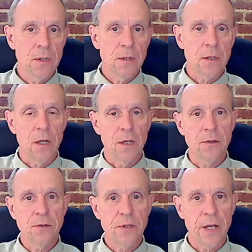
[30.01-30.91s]
to
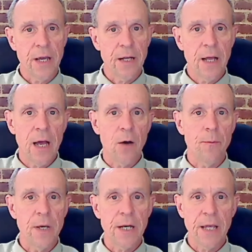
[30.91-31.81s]
understand how
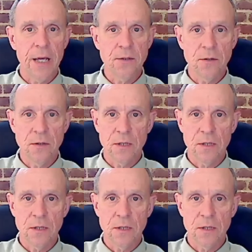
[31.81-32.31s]
medications